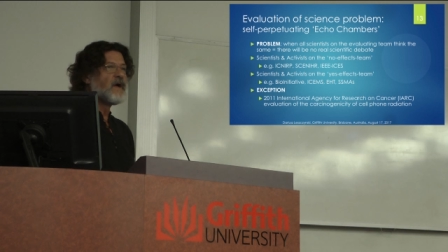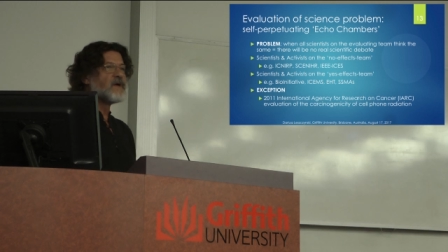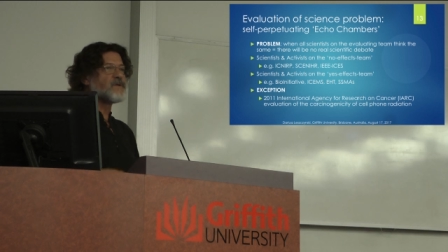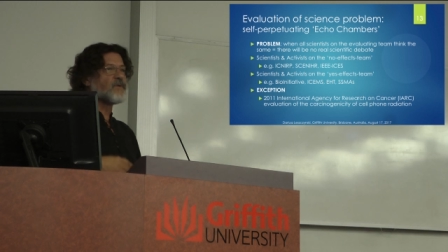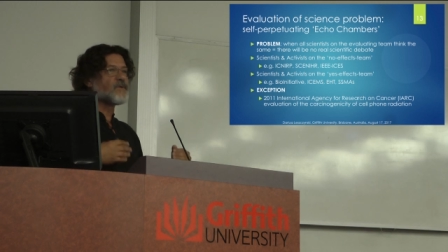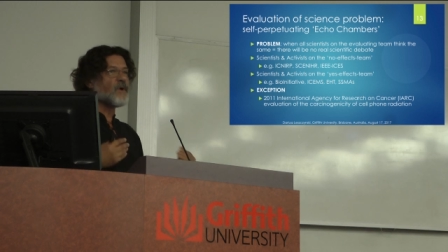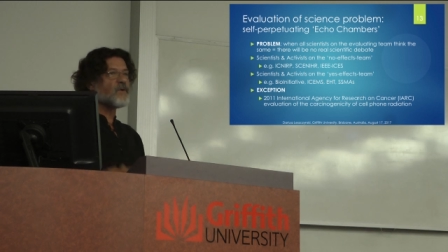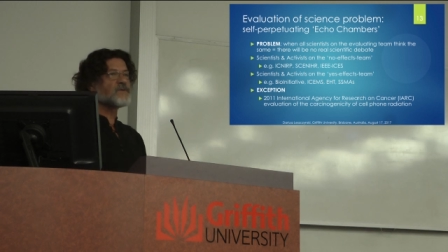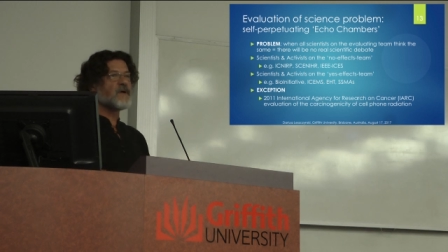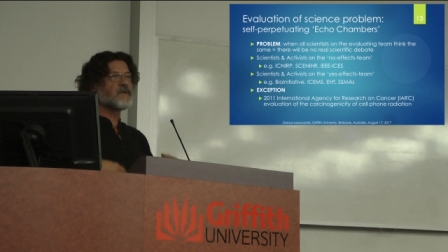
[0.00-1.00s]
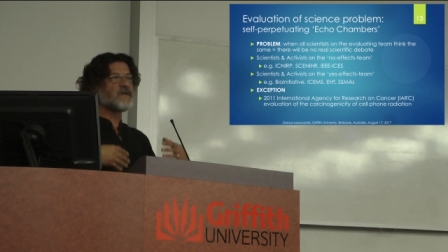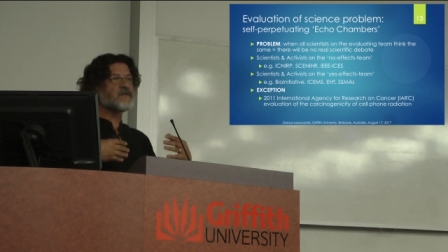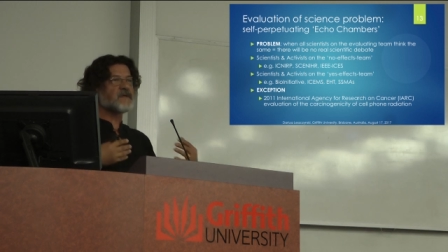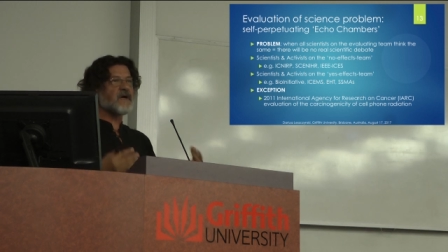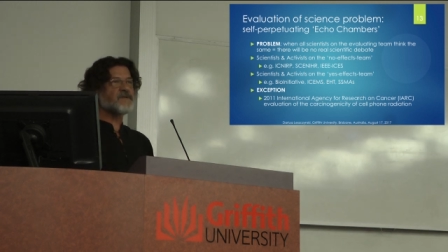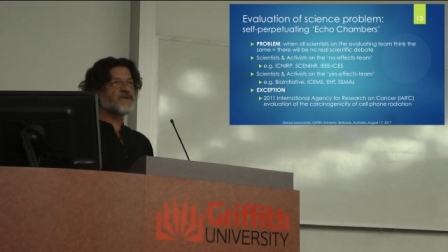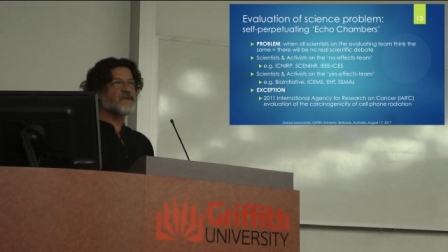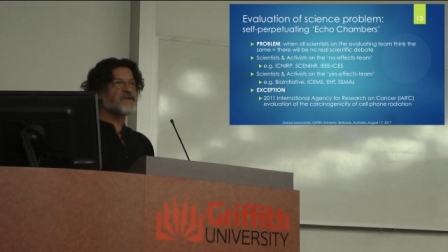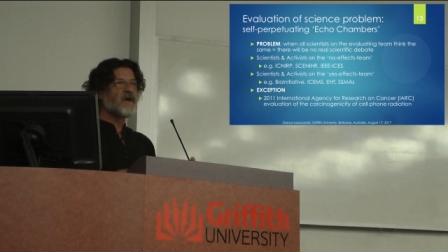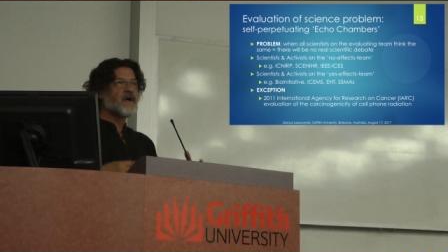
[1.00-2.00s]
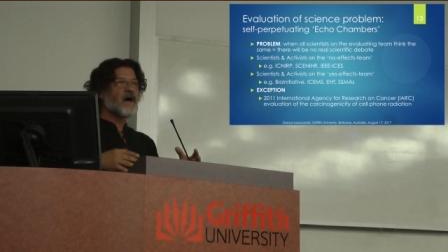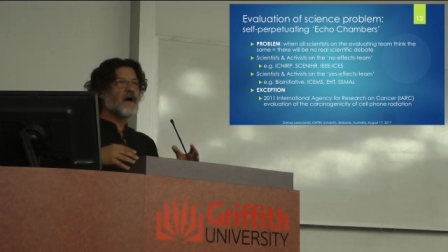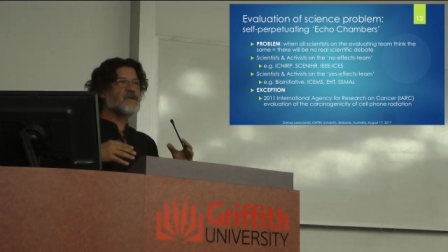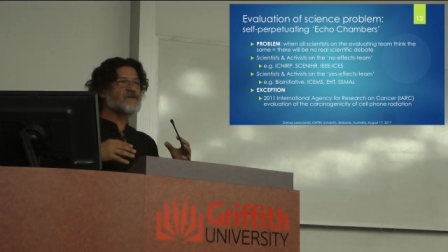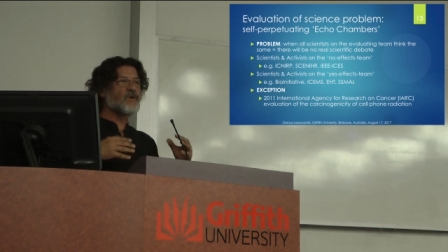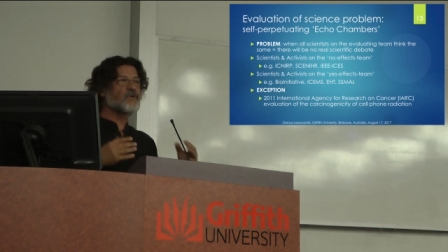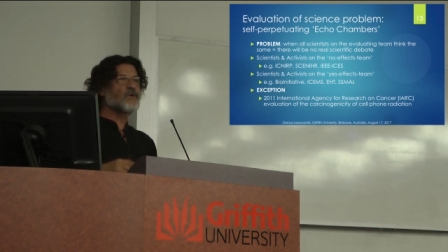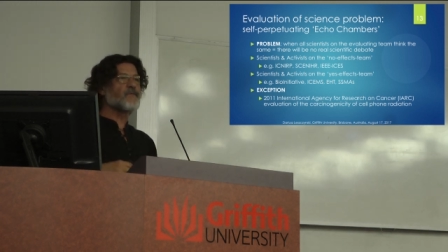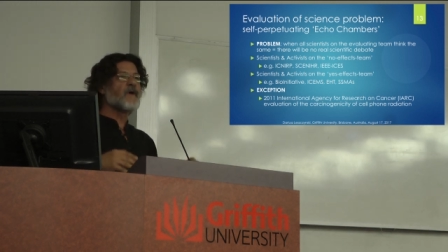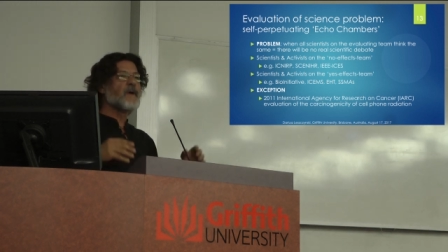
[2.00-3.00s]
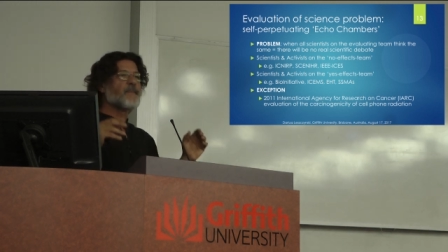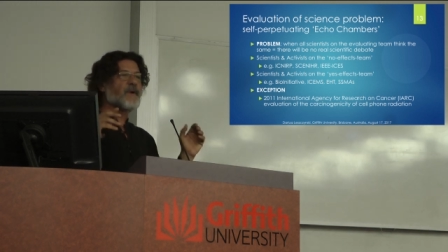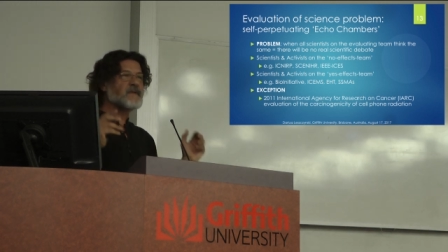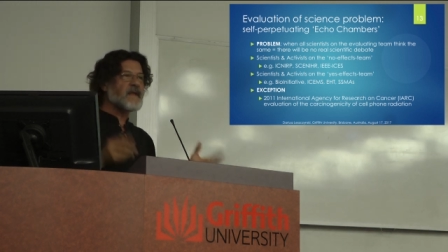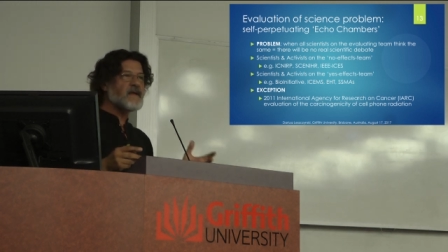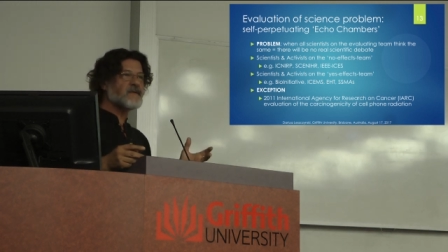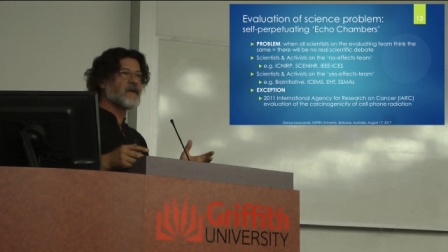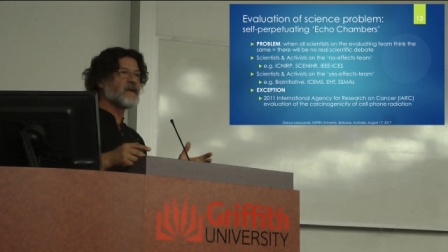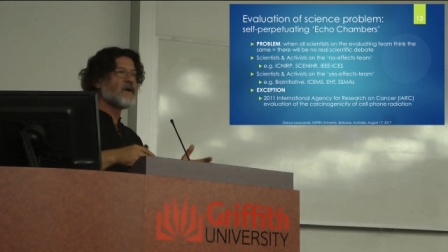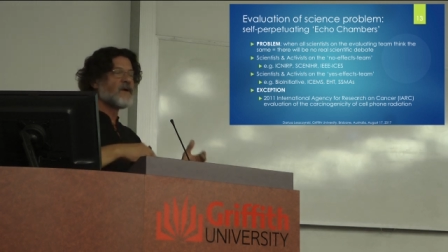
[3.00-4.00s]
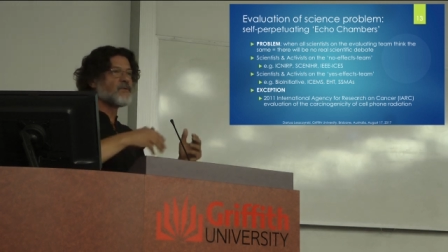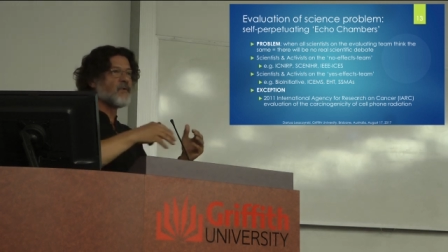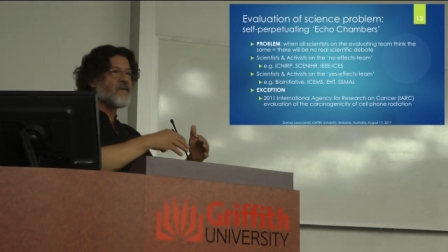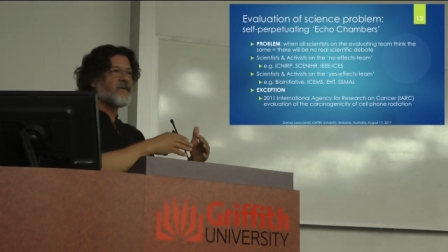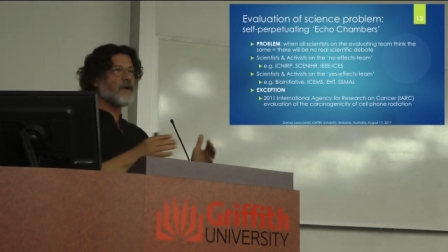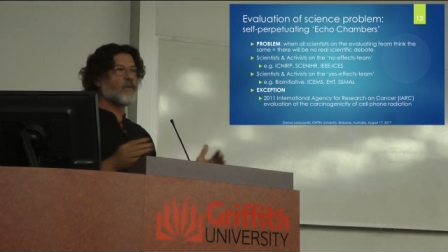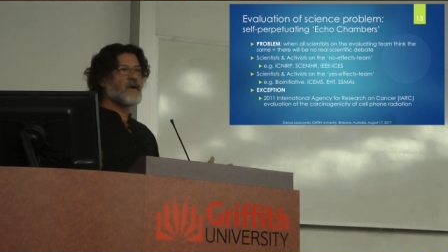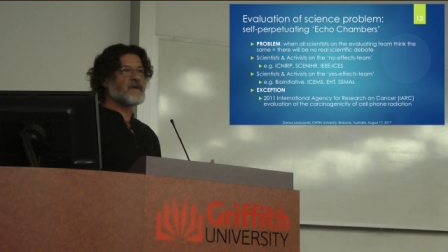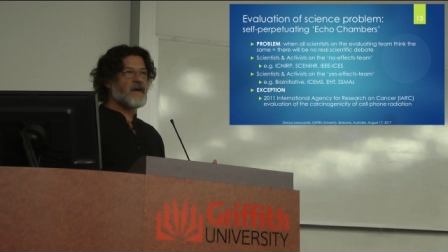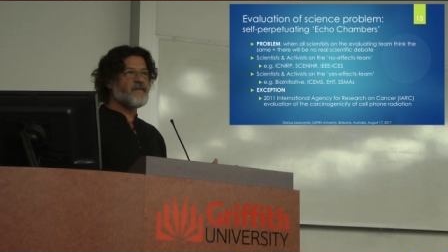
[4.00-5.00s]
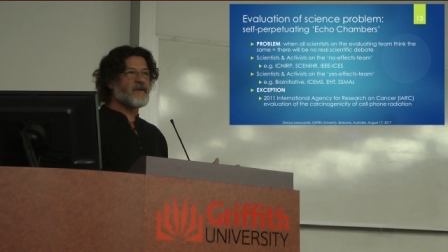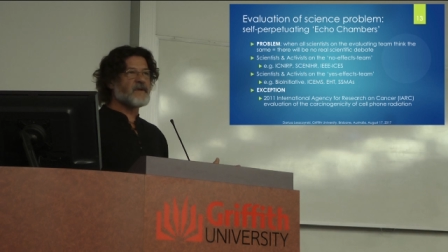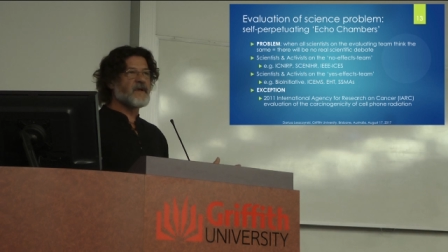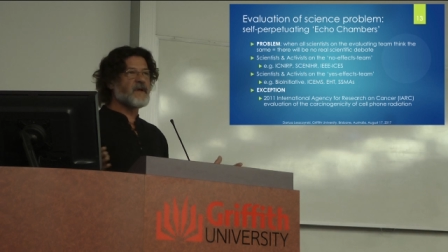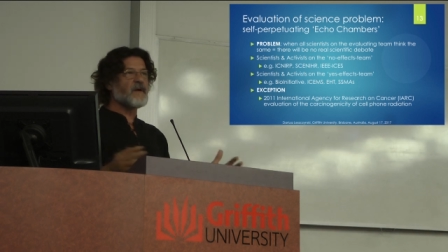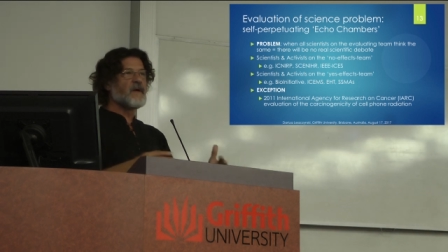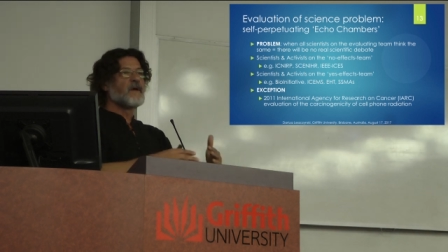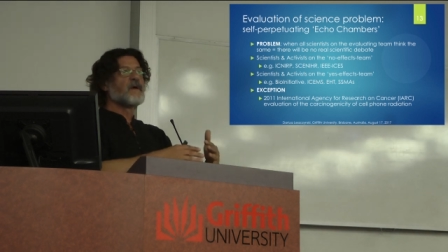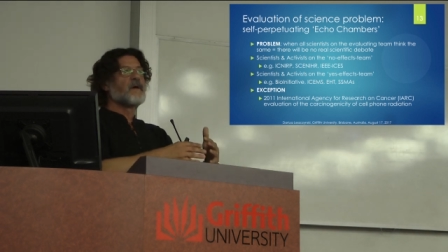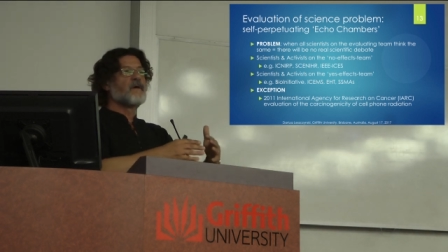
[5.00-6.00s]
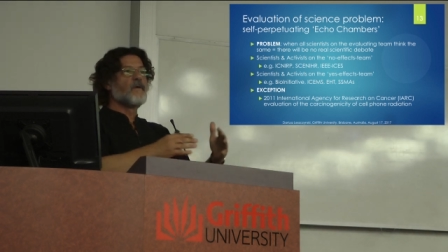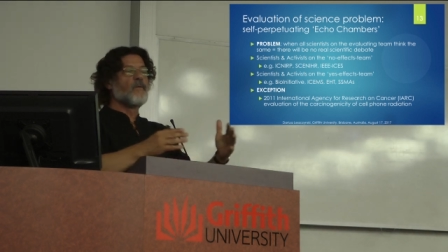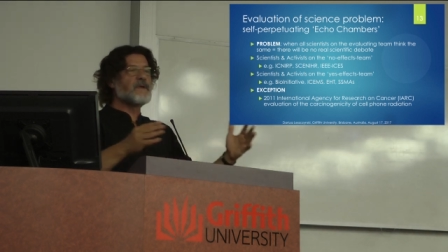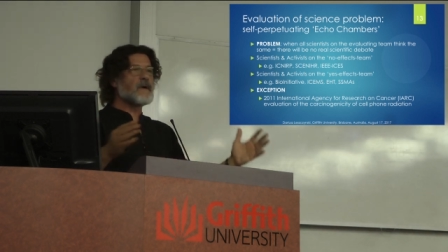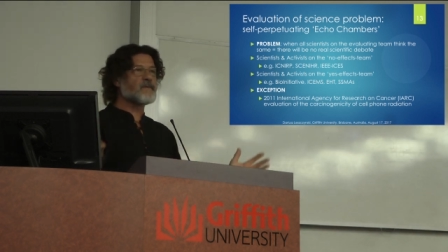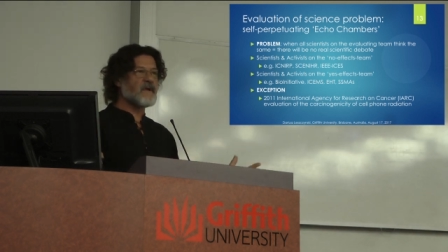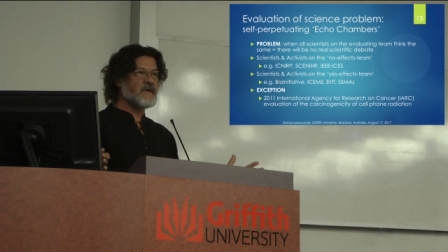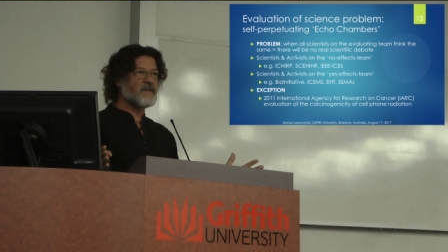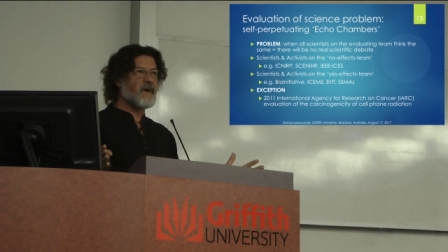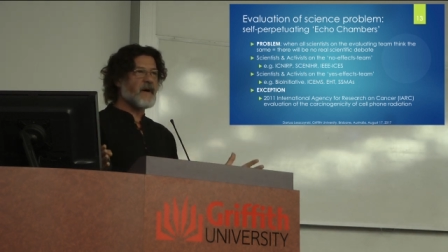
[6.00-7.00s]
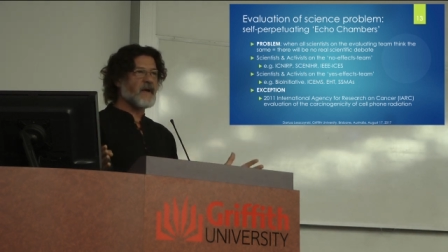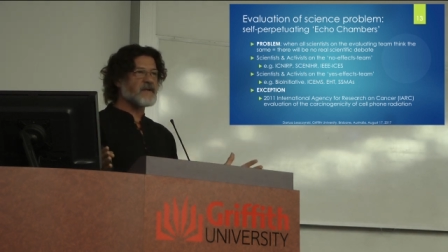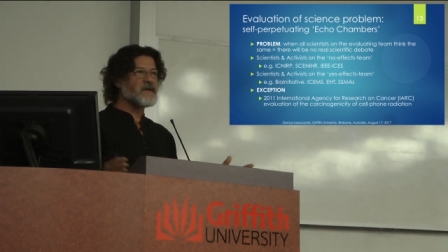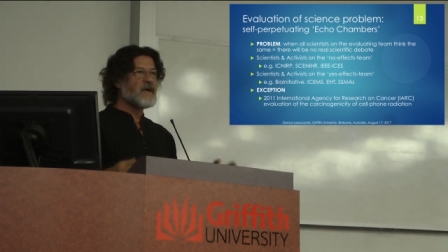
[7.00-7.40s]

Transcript: So those discussions are sort of pretending to evaluate everything without any bias.